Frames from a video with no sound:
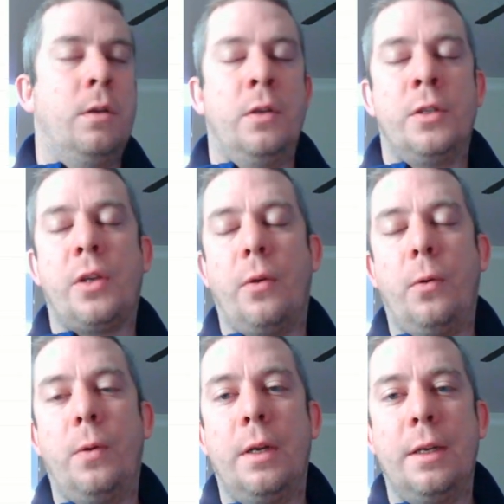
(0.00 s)

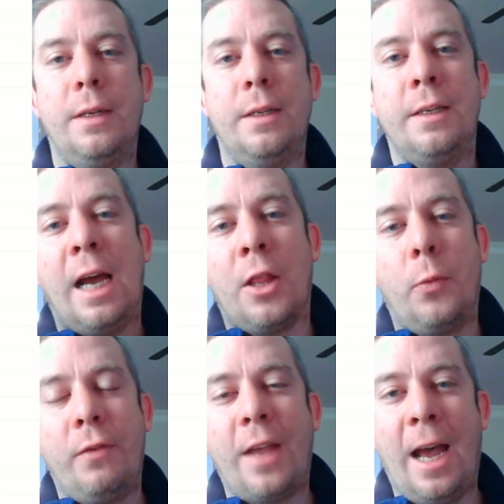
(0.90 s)
So now that
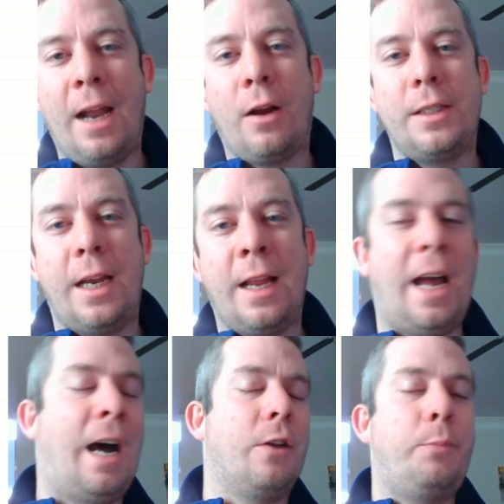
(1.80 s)
we've had our data
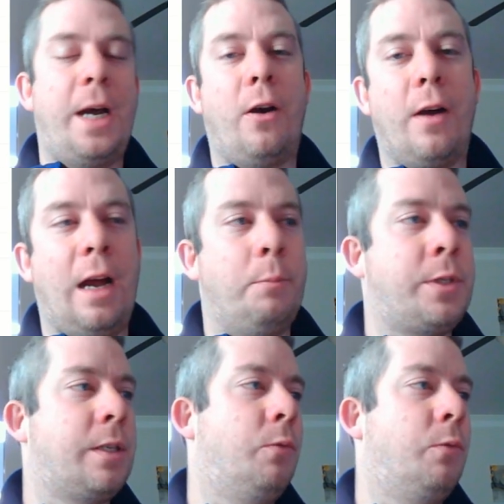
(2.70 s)
out of Power Apps,